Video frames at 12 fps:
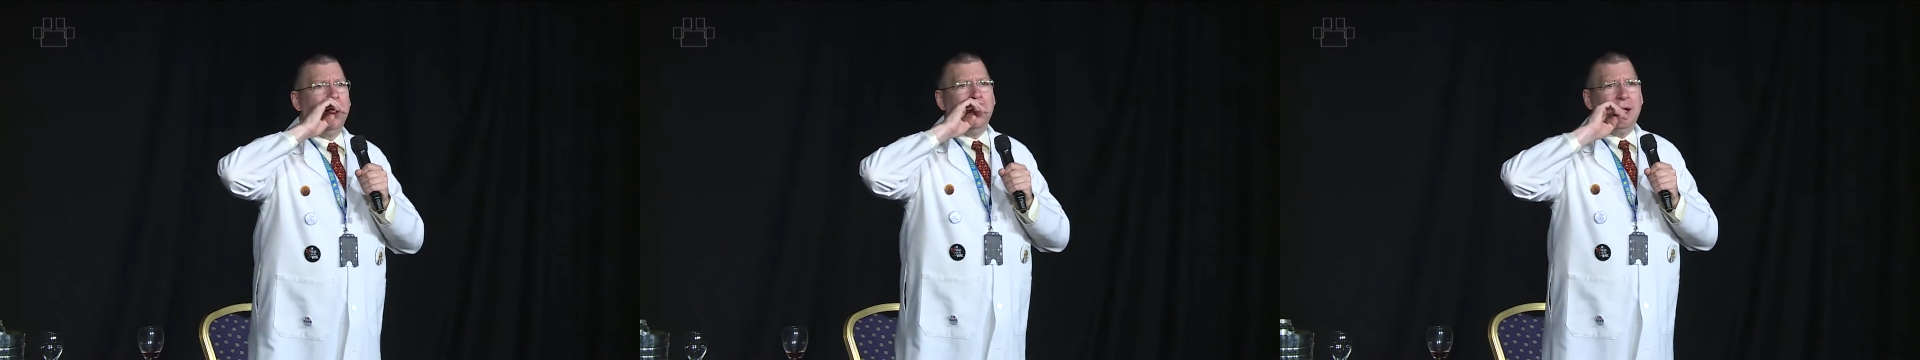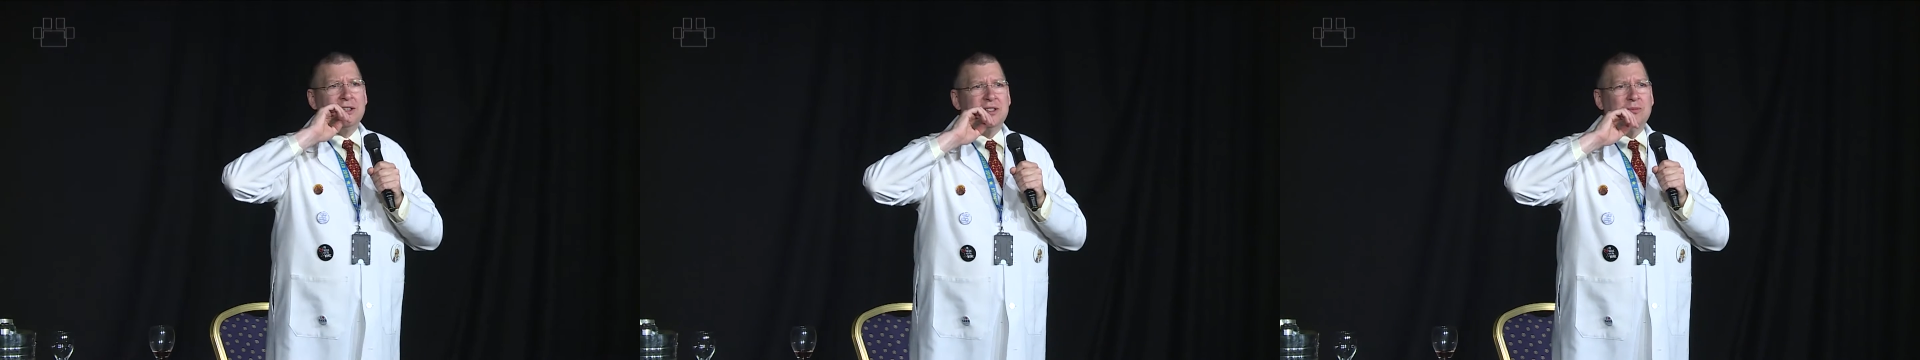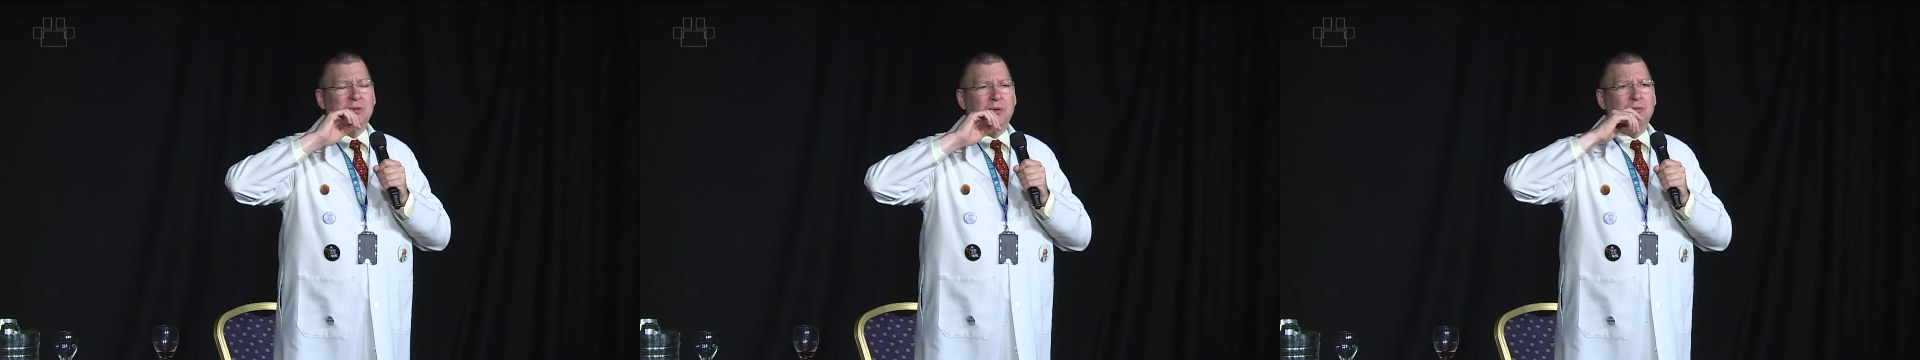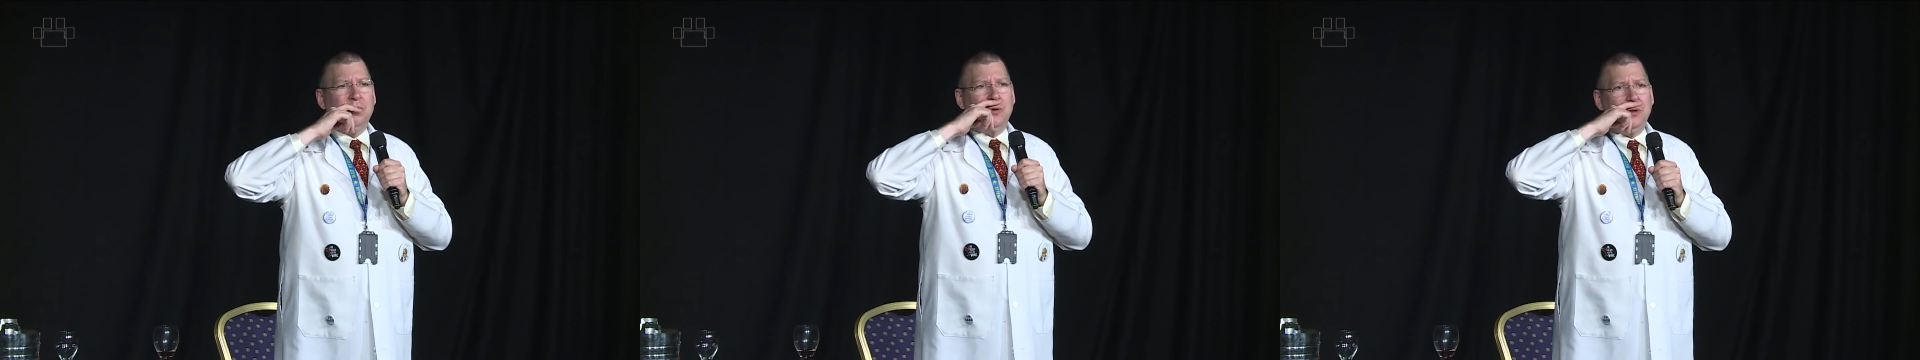I said,
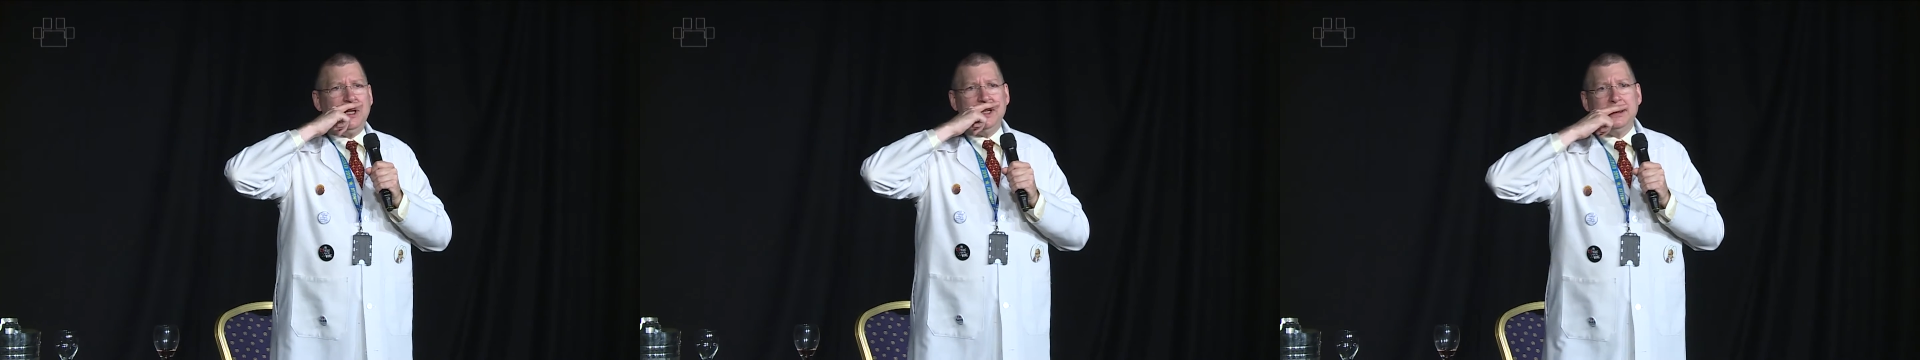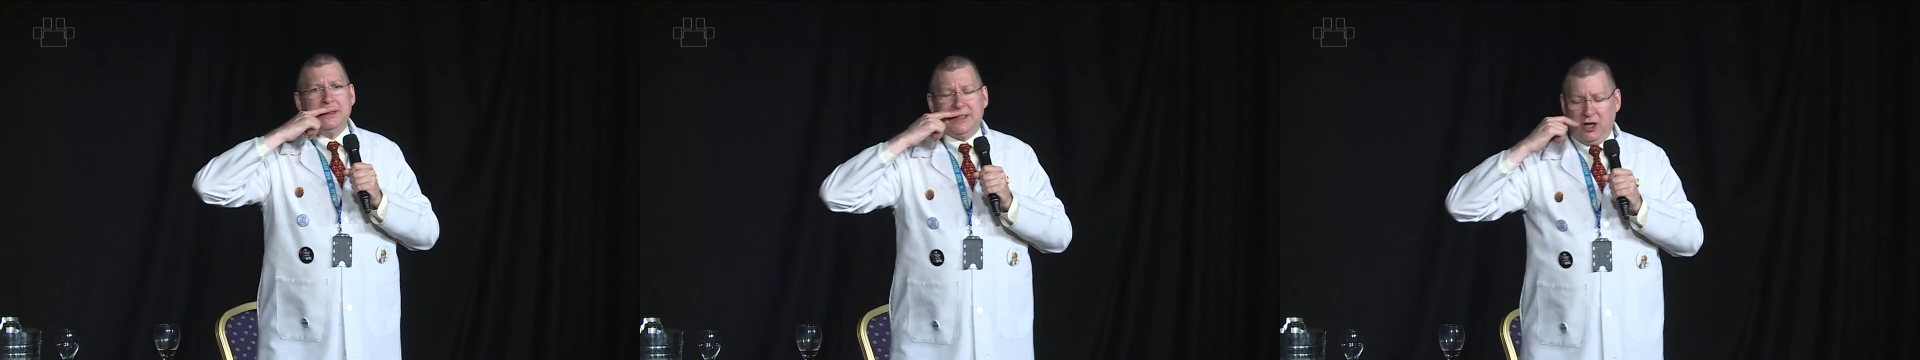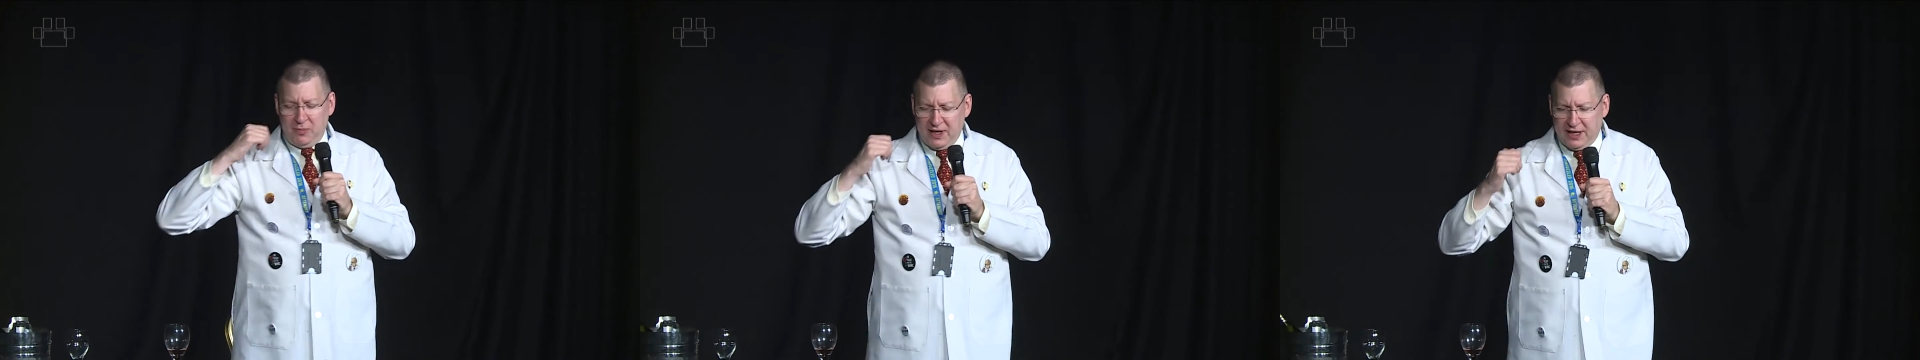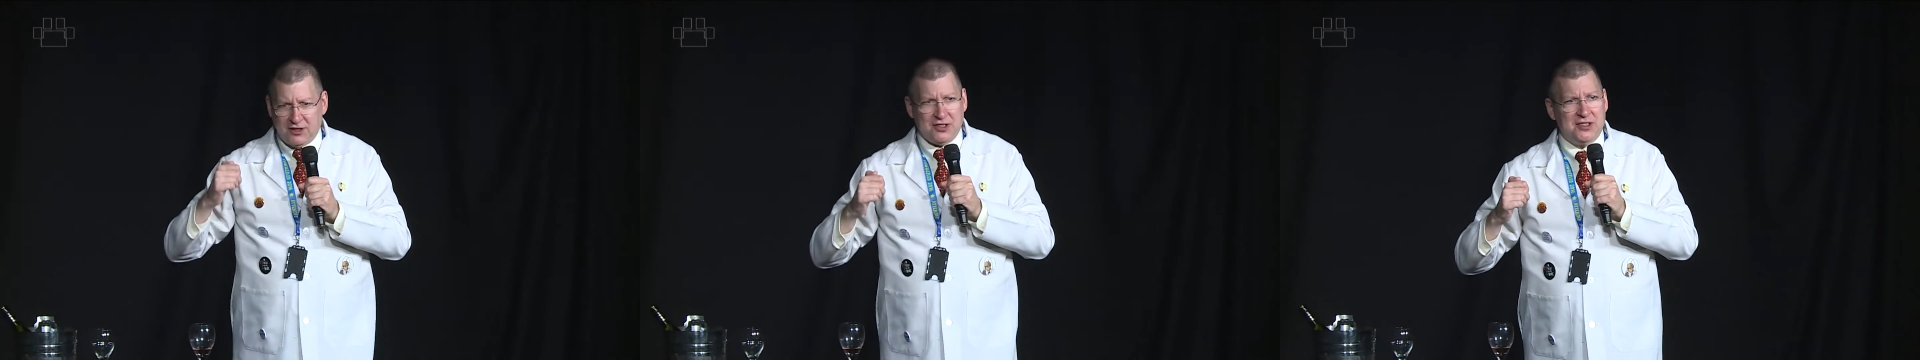well, he didn't tell me
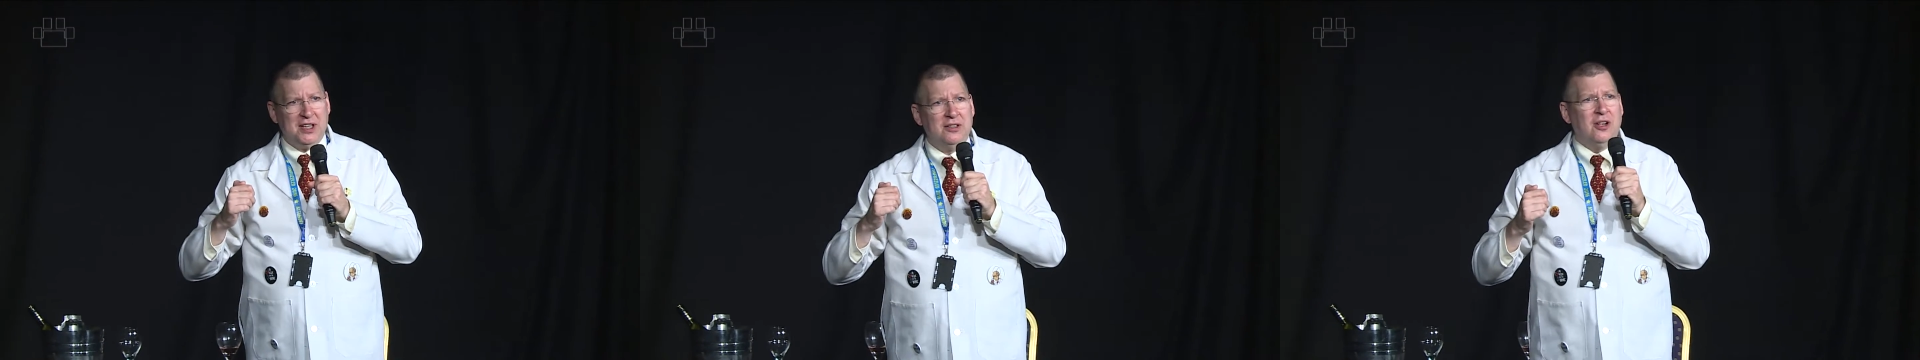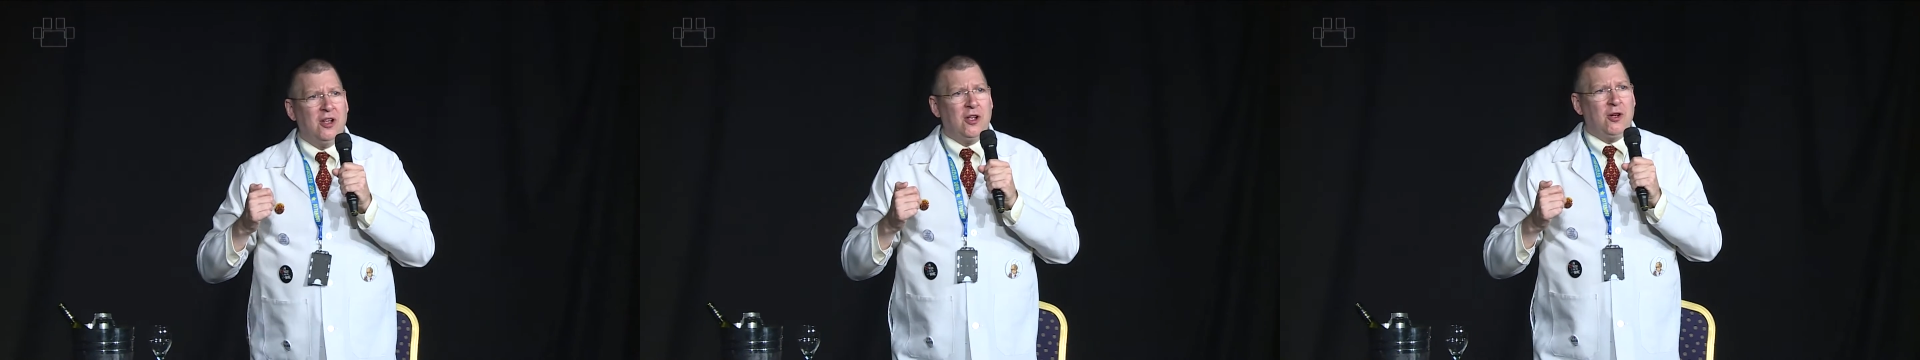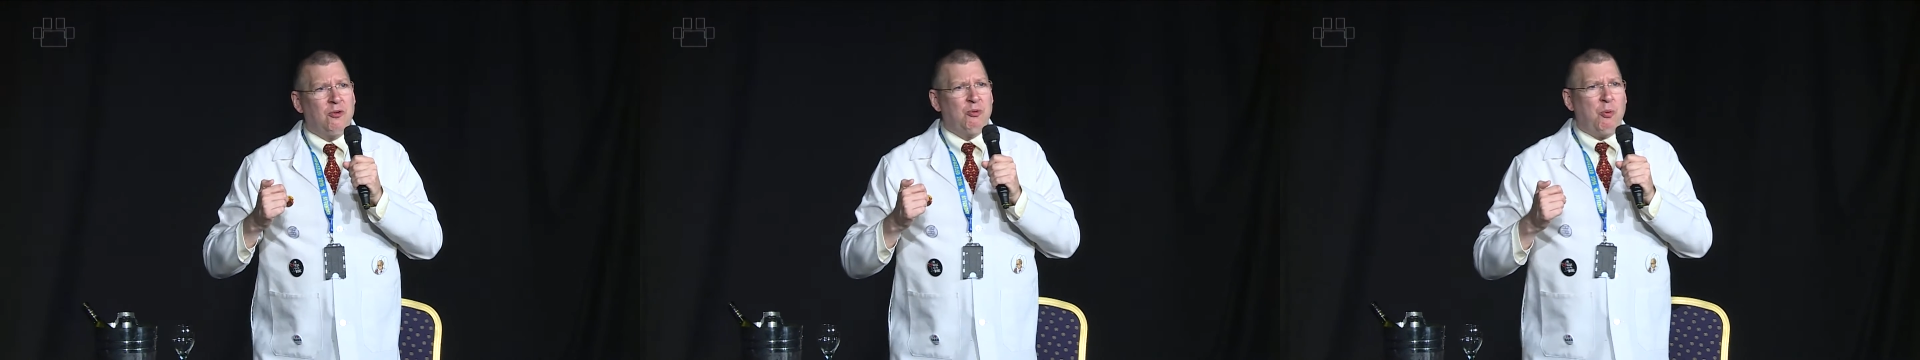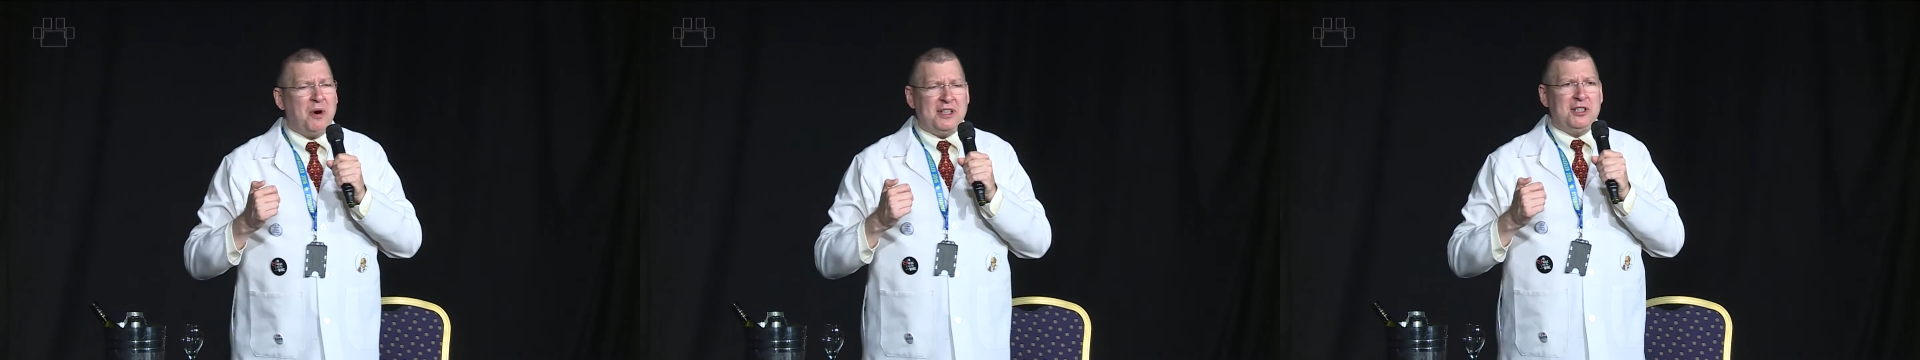that. She said,
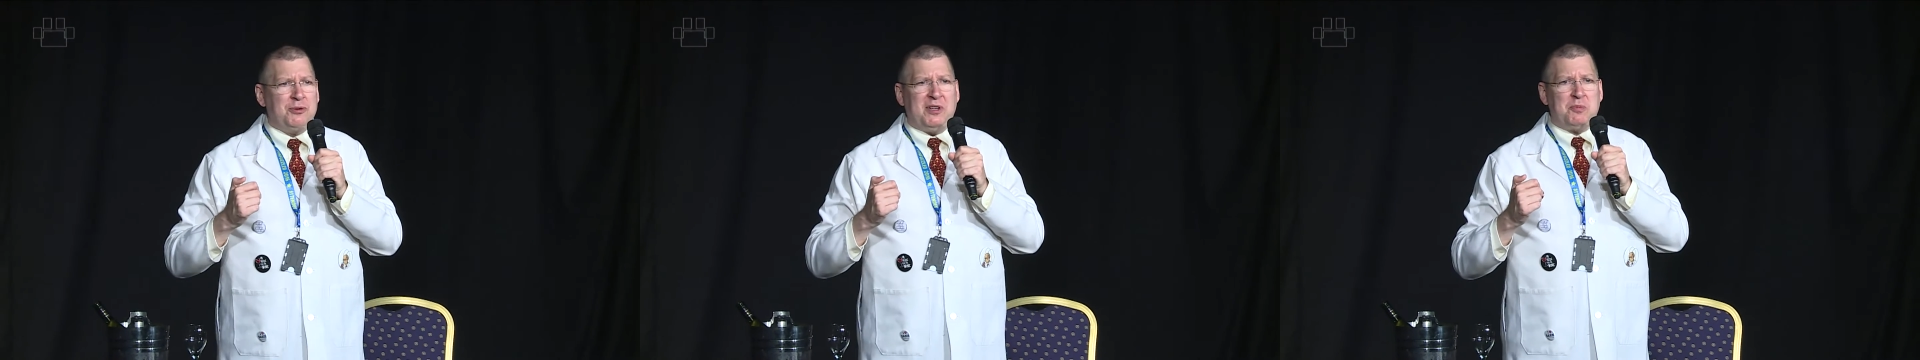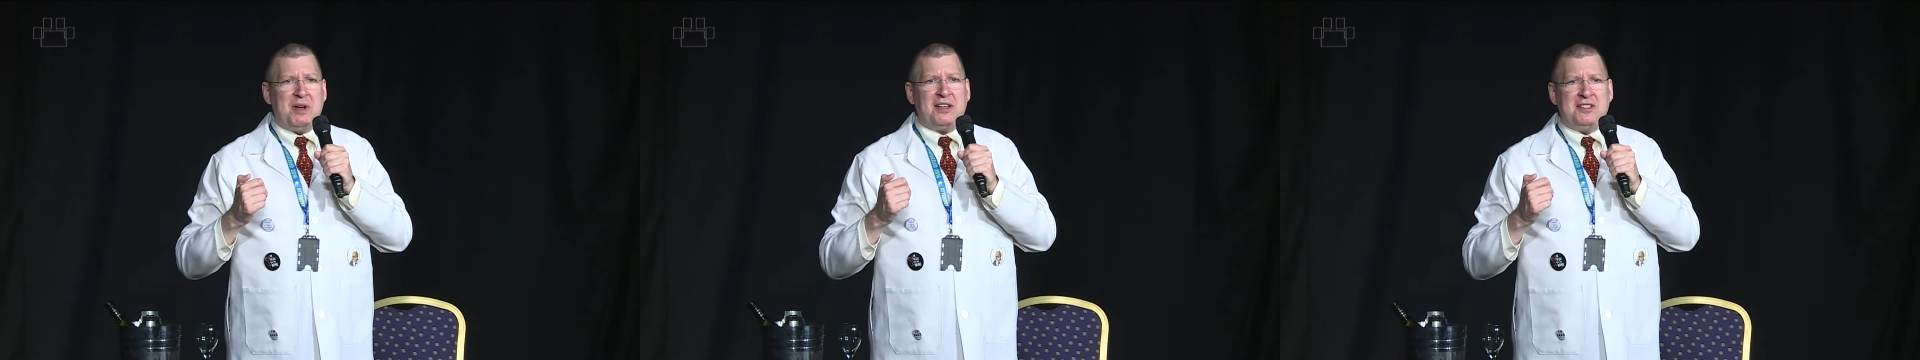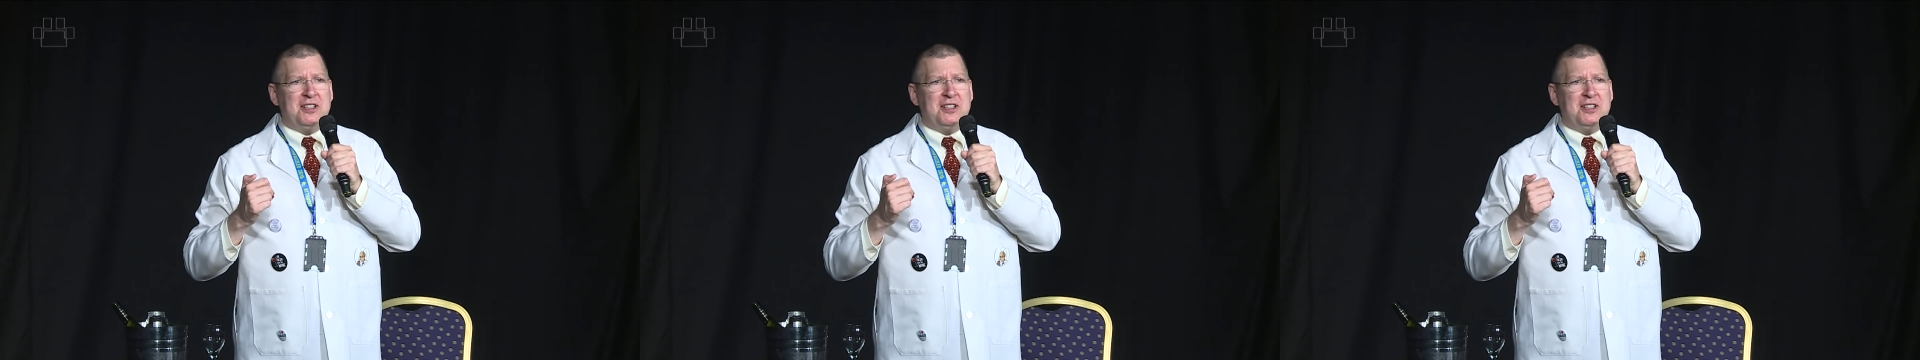well, what did you expect?